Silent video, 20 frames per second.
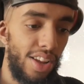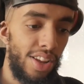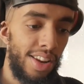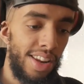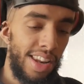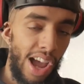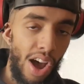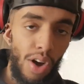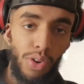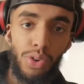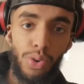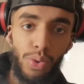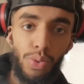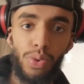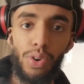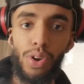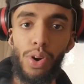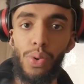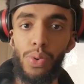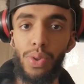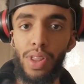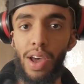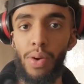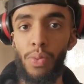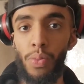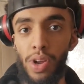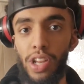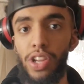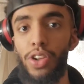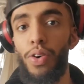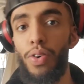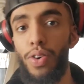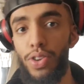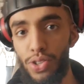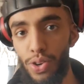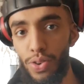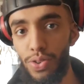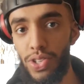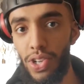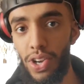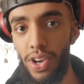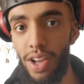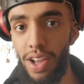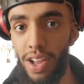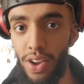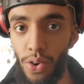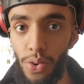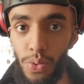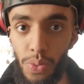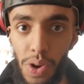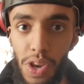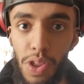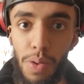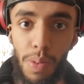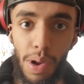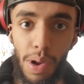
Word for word: now you'll know that when you're a doctor, or when you